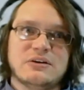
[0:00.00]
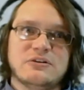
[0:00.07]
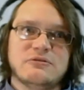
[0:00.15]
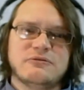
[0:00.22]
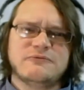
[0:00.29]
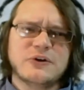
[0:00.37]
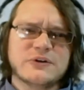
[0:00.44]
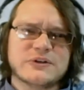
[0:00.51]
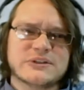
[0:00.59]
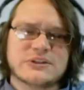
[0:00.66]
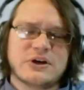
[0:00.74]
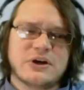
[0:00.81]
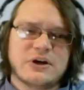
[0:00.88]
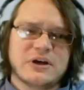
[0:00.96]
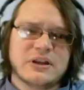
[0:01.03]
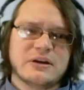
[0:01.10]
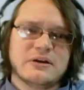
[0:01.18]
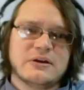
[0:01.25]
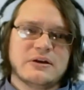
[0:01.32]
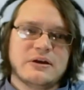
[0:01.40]
focused
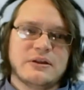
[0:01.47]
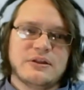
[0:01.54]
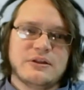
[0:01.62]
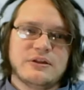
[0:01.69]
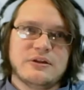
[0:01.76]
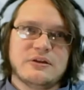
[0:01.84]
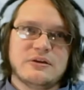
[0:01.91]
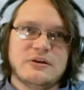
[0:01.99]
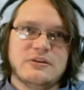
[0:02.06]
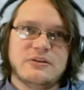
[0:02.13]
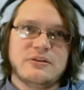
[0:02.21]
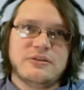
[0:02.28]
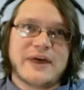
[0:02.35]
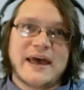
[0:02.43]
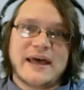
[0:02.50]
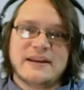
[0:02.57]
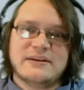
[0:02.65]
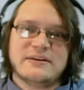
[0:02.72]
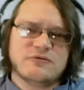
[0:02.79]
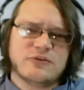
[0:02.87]
on
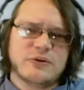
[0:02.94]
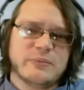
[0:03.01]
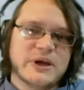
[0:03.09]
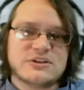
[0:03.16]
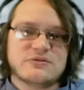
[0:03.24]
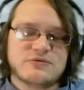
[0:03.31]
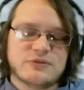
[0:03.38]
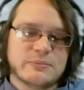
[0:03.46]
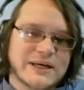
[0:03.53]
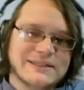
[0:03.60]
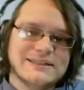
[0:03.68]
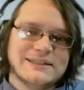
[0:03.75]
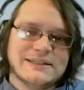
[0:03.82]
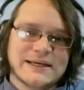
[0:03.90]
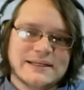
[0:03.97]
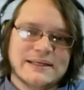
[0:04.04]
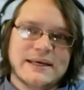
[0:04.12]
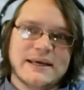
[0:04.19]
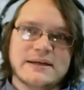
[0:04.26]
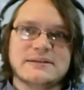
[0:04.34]
that information from
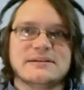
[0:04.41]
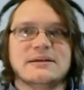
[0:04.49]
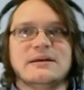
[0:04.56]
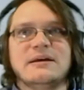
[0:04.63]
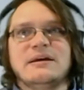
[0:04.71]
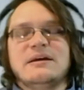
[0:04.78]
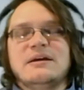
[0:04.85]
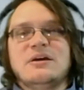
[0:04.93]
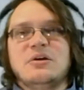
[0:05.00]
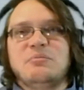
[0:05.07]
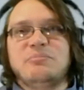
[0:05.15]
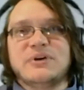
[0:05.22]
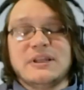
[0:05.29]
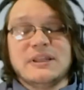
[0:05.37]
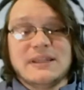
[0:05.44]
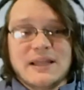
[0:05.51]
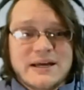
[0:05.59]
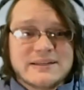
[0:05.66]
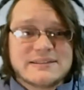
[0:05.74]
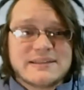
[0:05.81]
1998. But a
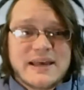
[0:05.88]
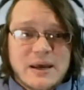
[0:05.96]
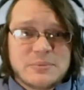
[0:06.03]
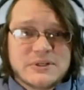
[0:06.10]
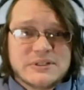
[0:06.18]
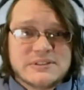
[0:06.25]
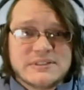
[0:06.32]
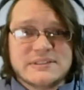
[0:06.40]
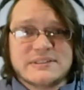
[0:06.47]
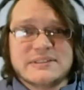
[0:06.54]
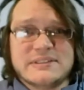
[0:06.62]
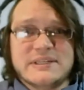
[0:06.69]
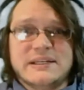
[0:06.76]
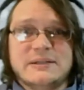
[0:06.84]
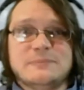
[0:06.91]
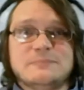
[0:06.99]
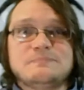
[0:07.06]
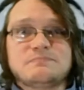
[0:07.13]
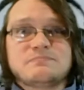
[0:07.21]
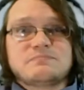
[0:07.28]
lot has happened since then.
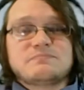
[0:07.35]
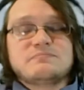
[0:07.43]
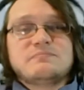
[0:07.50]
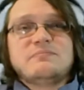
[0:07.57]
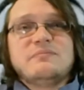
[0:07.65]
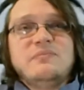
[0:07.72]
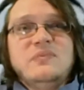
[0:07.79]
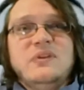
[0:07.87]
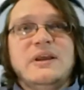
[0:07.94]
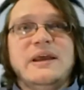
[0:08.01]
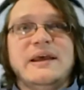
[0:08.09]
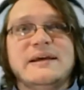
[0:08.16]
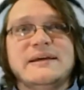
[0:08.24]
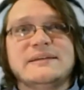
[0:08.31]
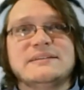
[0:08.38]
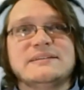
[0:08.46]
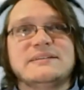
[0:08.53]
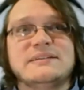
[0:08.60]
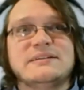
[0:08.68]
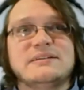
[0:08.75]
And